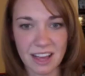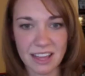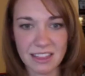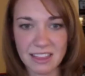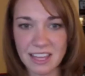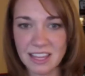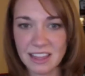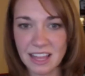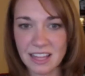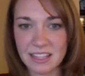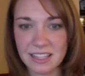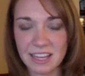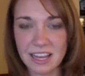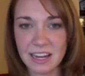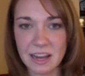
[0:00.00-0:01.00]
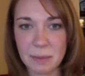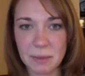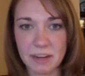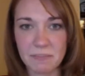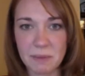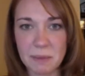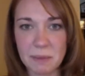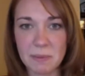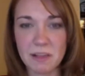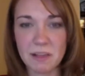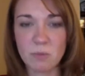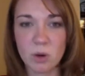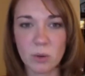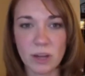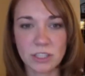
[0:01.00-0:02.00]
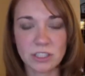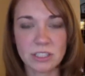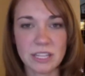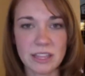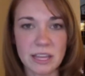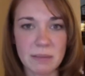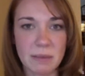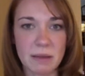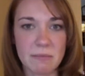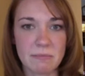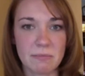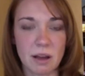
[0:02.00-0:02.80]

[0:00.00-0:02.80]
I think that's it. I mean, if people have more questions, I think